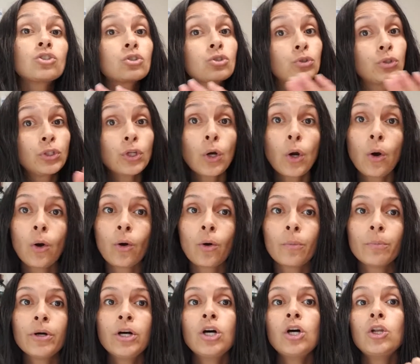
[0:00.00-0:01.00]
through your
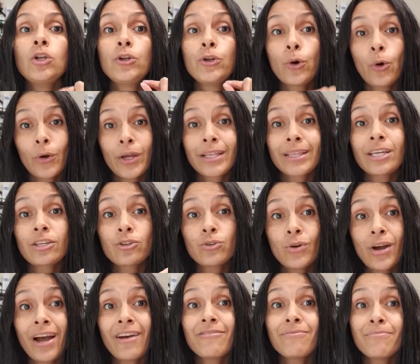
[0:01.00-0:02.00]
home, knowing that you
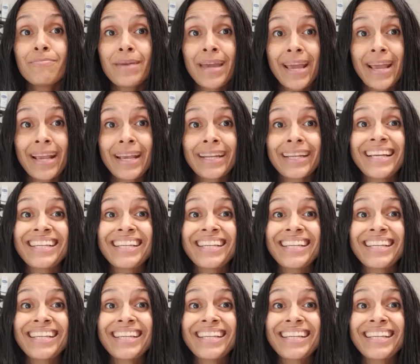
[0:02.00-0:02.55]
have made